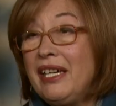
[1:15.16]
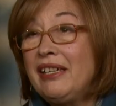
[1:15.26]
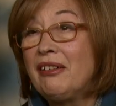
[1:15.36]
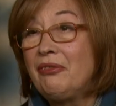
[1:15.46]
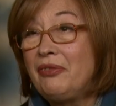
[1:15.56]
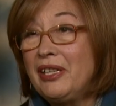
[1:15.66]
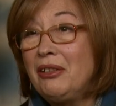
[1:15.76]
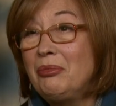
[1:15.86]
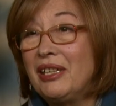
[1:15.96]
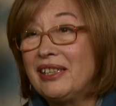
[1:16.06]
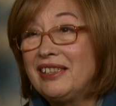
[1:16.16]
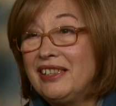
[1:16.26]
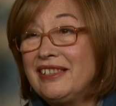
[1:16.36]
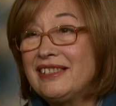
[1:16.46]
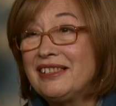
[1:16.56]
make a film like
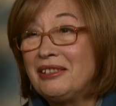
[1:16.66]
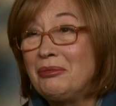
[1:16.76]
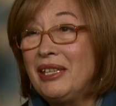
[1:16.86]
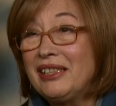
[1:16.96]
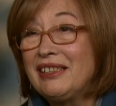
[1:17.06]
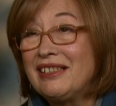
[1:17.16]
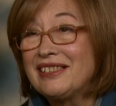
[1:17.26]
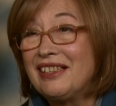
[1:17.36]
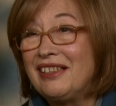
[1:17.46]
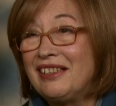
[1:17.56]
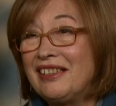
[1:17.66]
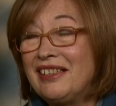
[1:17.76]
this in Madagascar